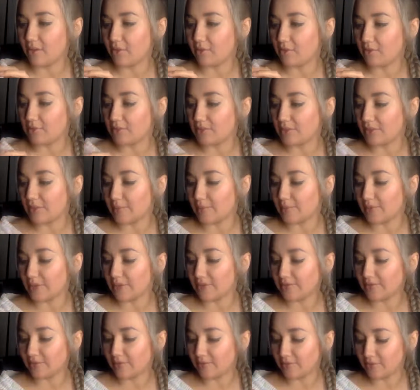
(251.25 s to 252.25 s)
Oh, damn, I
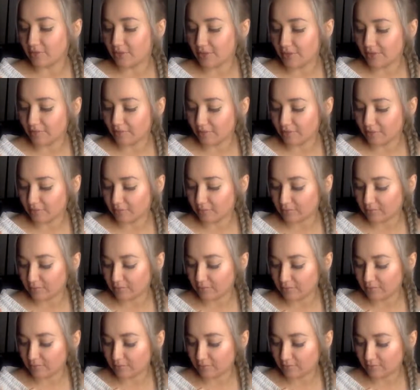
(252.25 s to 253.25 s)
don't even have it
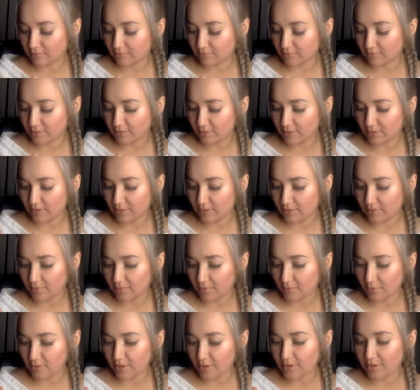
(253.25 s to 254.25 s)

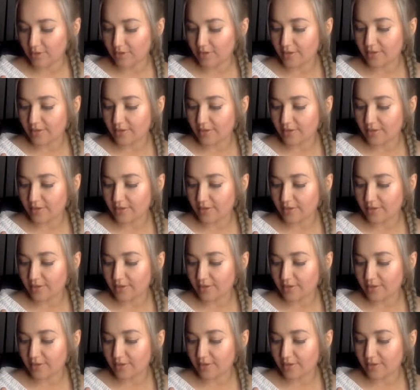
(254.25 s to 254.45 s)
anymore.